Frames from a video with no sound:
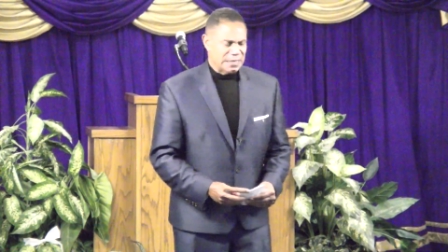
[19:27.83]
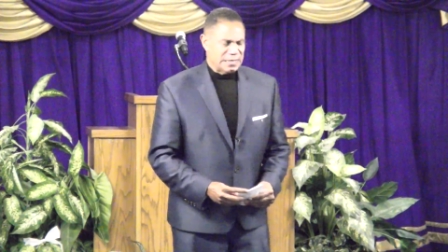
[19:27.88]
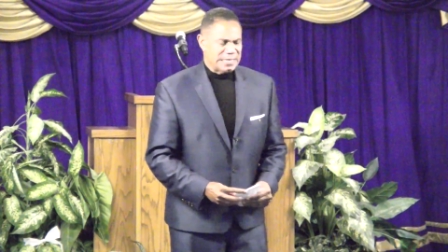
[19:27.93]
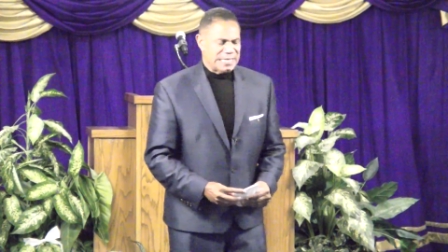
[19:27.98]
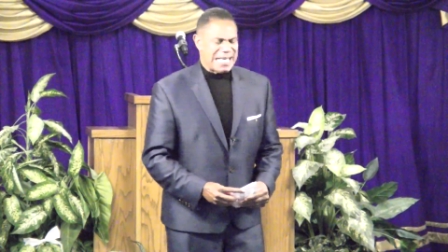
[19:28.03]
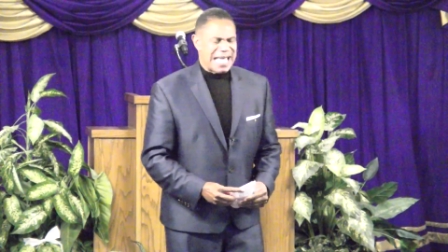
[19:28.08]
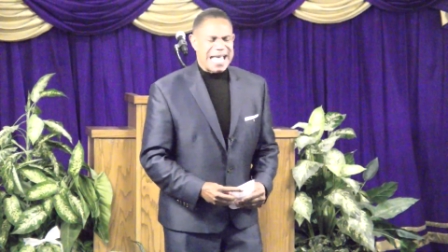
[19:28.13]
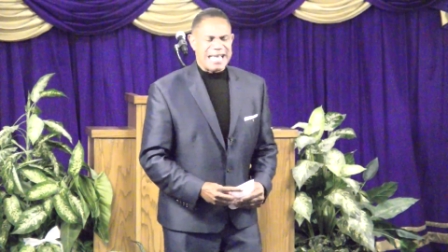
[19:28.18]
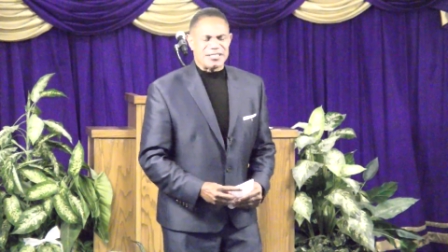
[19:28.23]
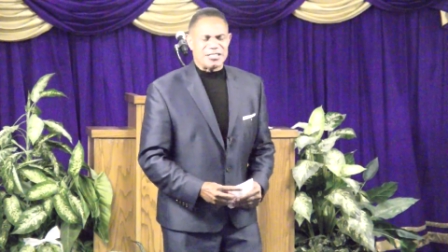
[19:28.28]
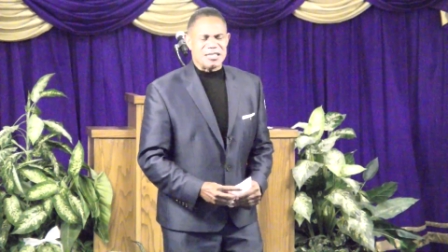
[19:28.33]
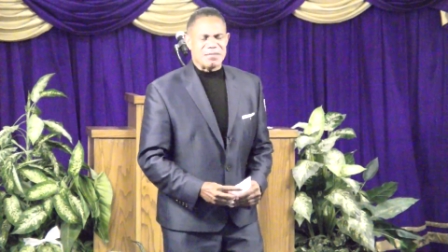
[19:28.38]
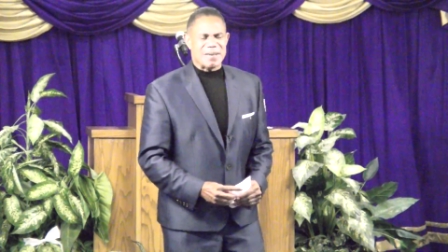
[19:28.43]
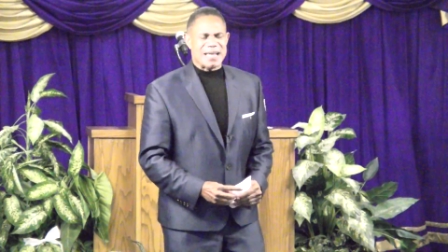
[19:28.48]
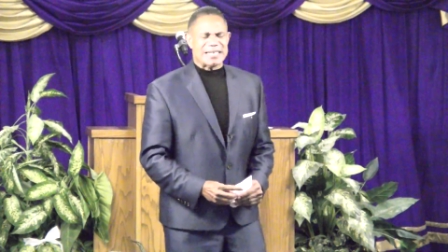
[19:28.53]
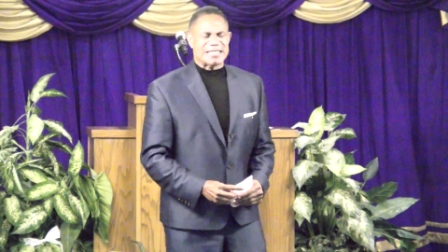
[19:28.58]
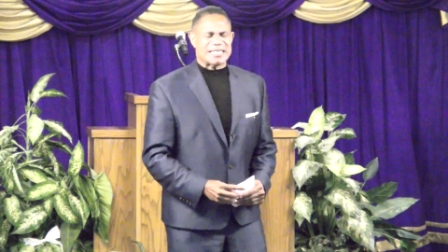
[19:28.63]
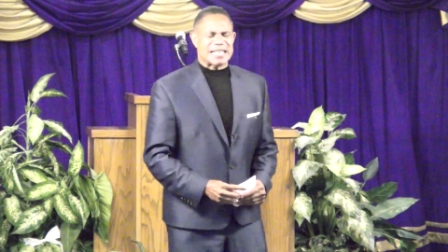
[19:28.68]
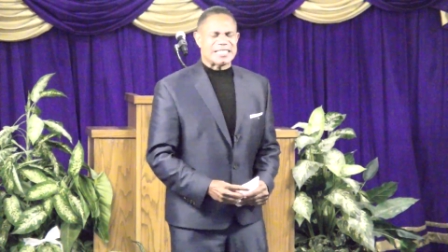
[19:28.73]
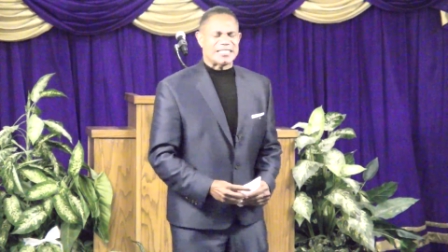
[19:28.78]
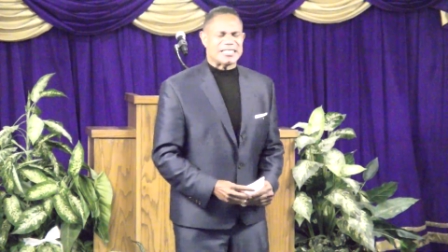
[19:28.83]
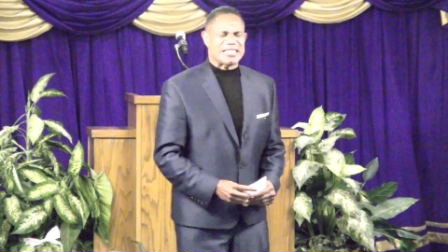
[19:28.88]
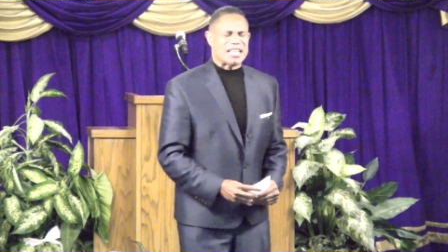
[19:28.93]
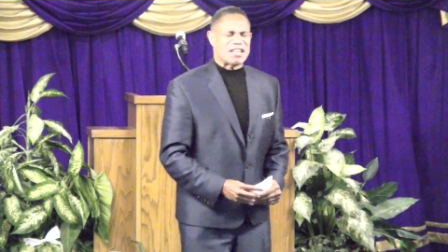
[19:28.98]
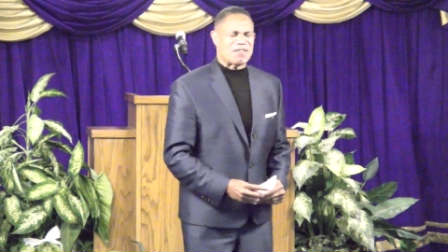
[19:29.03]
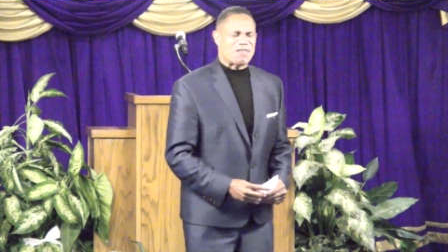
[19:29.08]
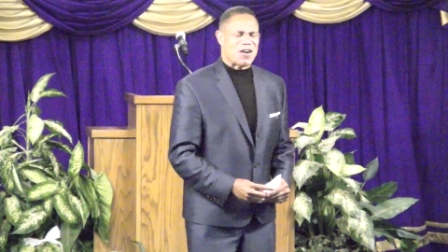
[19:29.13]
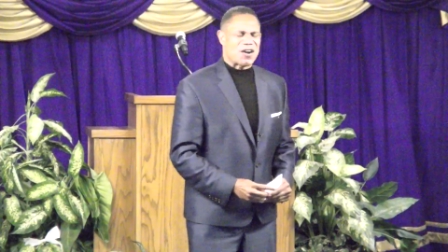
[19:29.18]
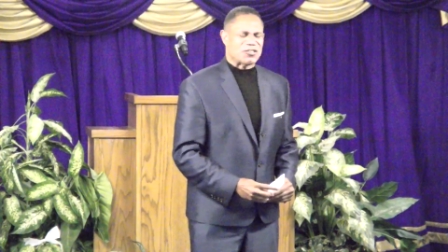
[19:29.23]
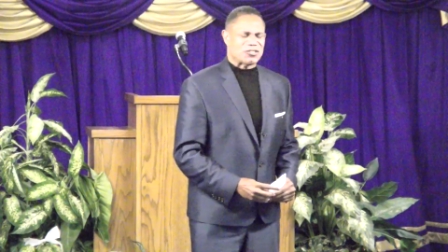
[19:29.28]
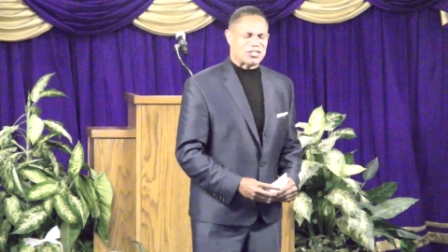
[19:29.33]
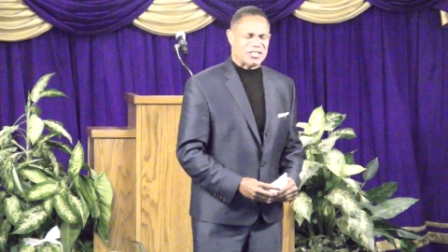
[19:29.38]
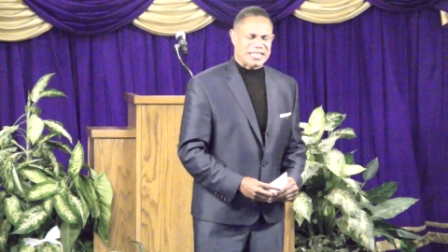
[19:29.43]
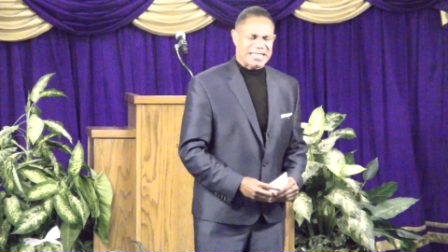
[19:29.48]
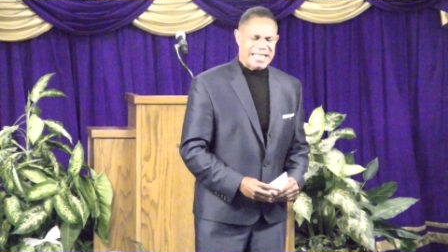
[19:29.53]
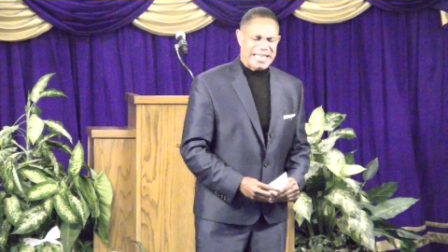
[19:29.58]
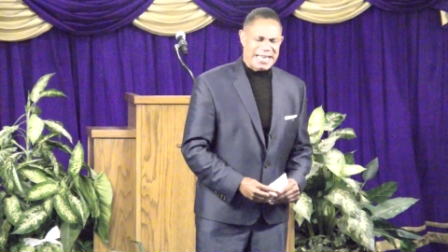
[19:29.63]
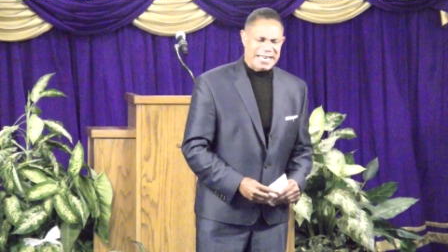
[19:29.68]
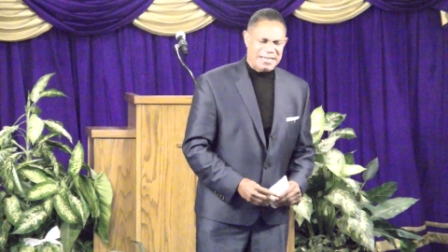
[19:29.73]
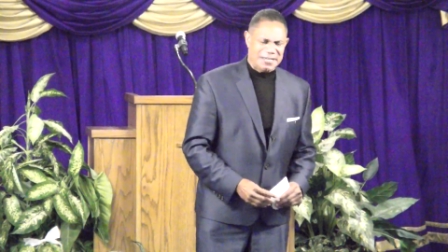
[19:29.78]
Yeah, somebody say, seek first the
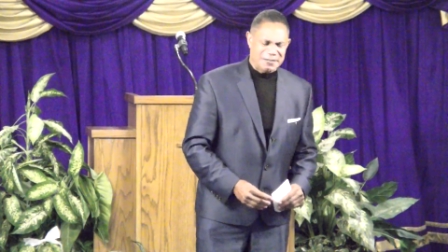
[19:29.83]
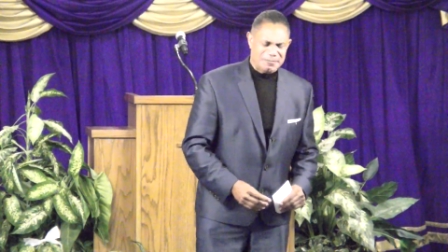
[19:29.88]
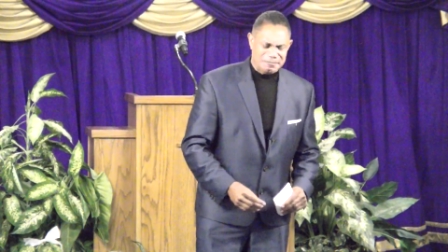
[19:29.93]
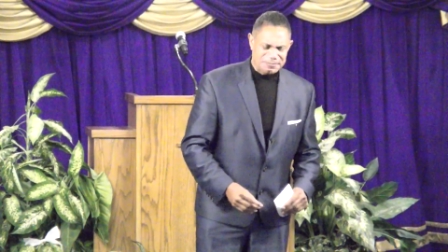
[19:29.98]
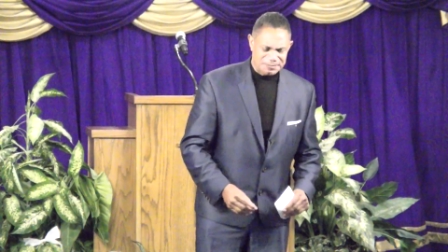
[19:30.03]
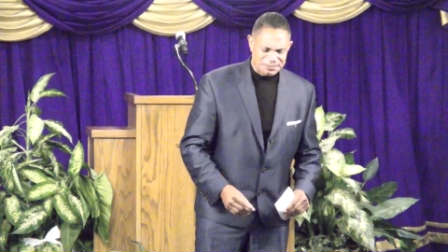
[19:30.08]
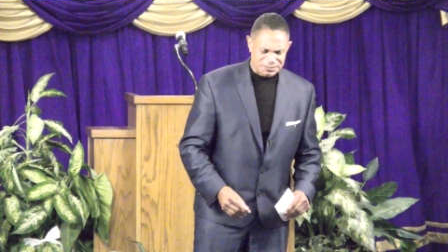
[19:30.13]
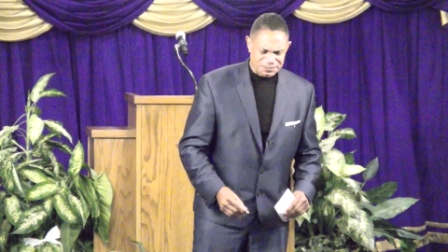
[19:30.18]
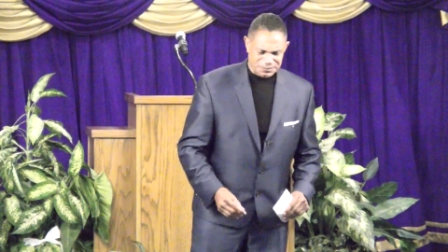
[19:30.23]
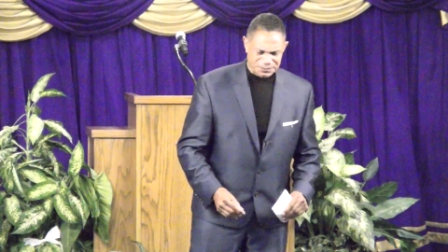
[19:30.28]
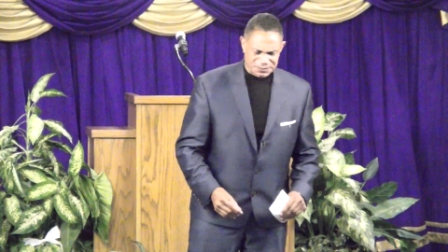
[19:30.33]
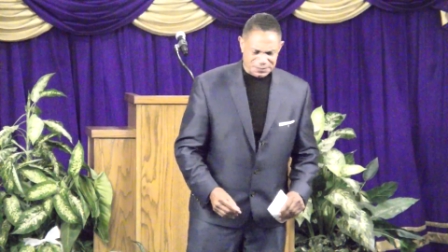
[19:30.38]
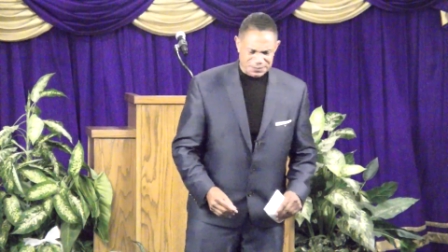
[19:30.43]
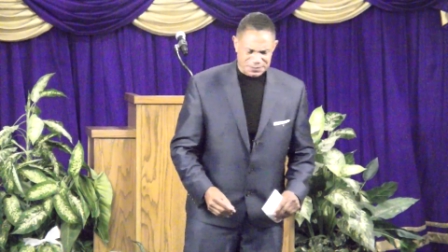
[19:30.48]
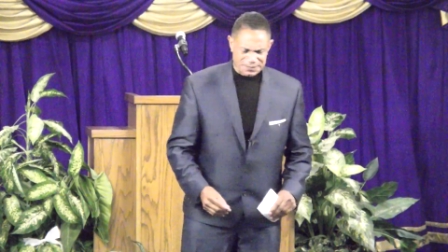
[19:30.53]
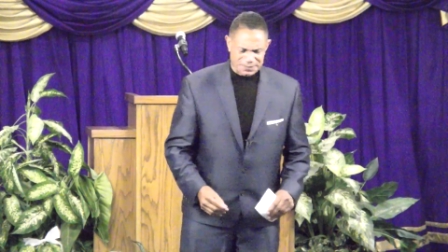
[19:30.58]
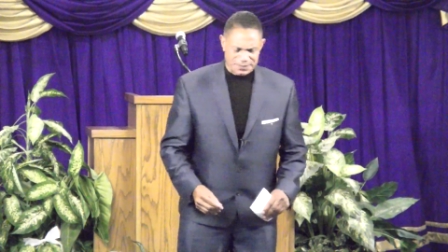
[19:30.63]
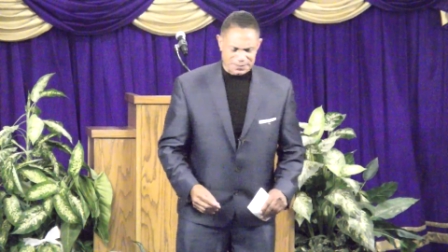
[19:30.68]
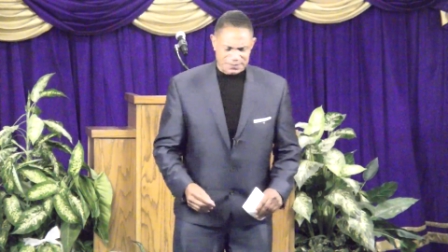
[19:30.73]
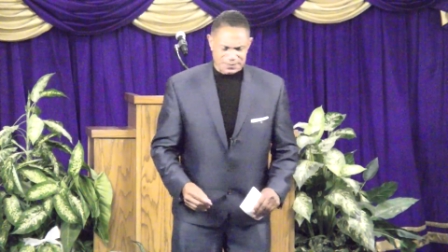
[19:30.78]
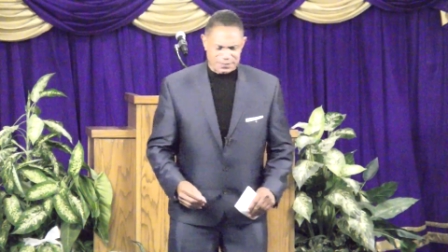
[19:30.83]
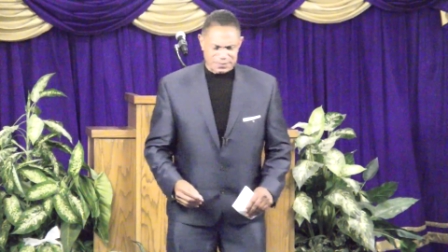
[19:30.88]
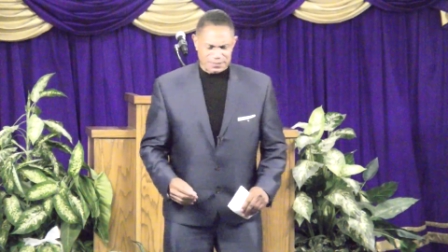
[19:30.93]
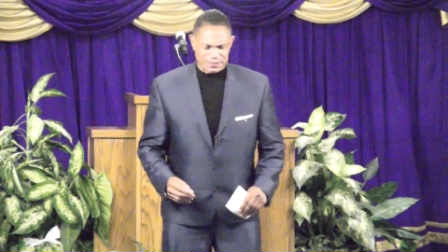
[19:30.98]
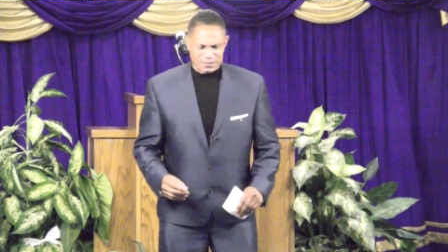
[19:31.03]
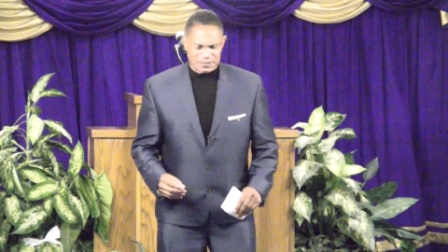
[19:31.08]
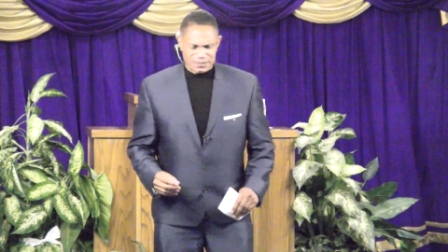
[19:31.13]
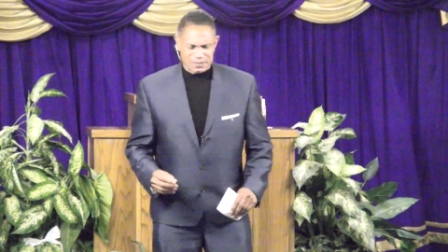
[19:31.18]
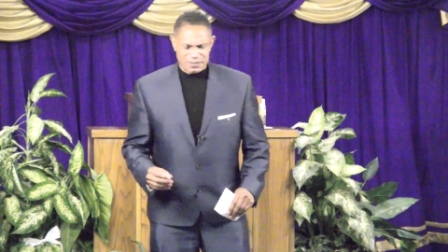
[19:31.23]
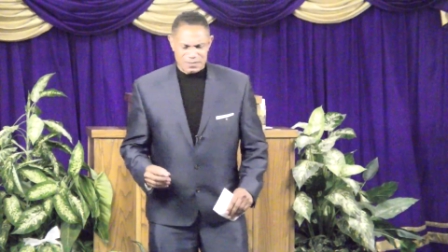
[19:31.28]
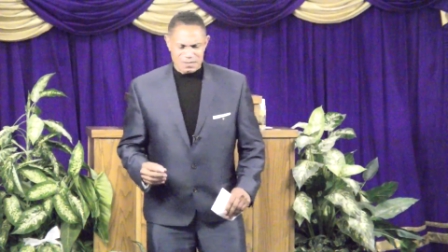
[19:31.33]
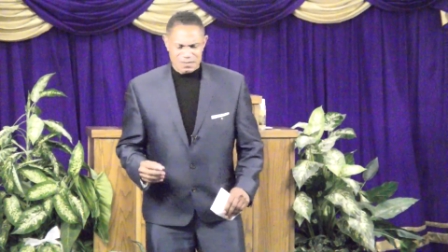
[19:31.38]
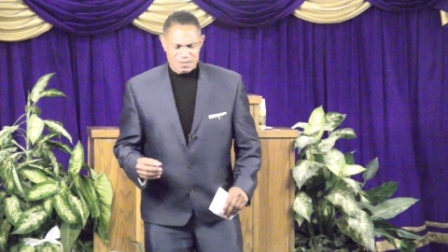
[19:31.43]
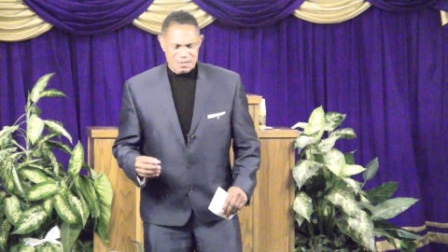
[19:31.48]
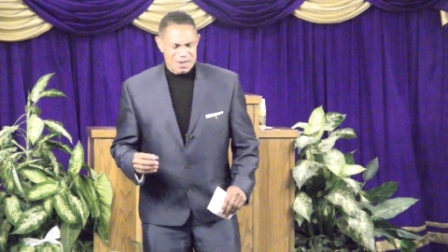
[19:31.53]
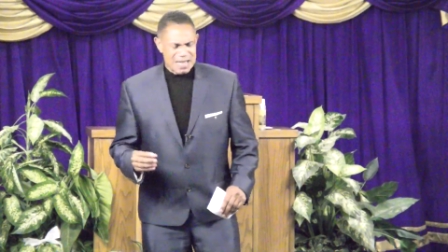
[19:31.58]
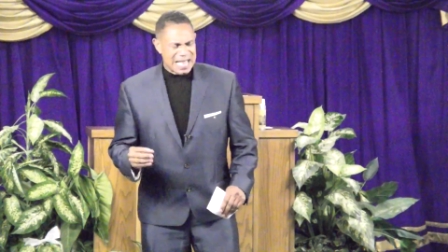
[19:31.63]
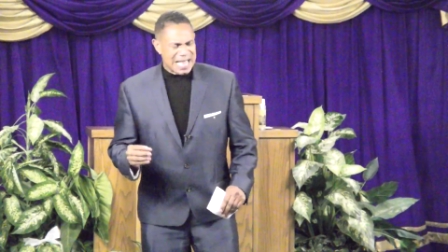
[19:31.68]
kingdom. Seek first the kingdom.